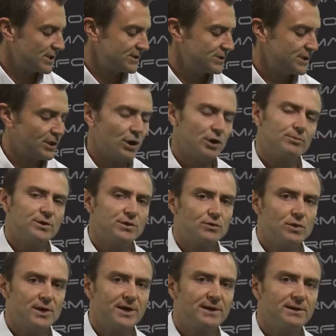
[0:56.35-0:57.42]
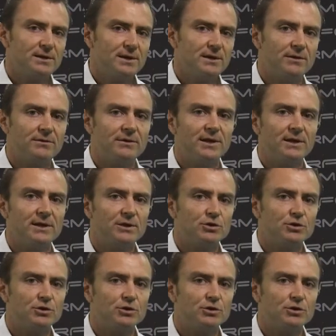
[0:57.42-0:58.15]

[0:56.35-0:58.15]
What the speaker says: has to go between the